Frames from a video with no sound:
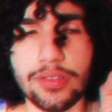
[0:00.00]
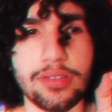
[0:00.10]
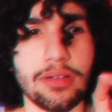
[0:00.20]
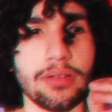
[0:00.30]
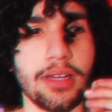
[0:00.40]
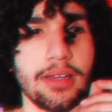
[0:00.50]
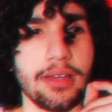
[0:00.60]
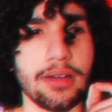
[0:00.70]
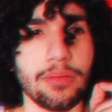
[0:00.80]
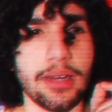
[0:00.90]
So
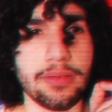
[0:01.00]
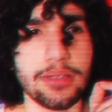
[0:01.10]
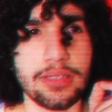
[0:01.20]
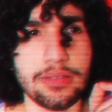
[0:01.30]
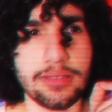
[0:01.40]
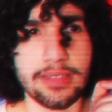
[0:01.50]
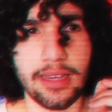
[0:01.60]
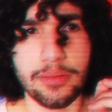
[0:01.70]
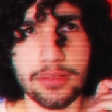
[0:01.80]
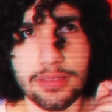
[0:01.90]
what I would do is
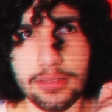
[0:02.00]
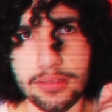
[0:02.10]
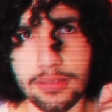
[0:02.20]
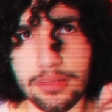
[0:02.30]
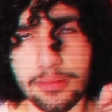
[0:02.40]
I would